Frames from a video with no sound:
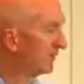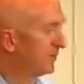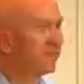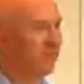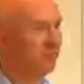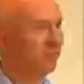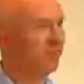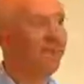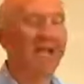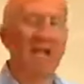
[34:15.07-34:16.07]
For
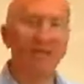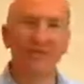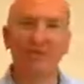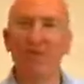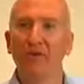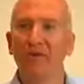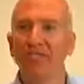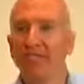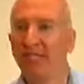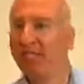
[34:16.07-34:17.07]
example, how does your
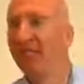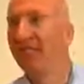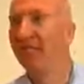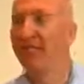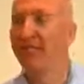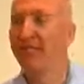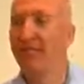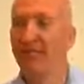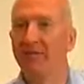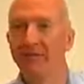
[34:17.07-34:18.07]
organization define
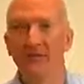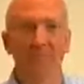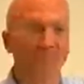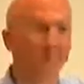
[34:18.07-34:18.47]
spouse?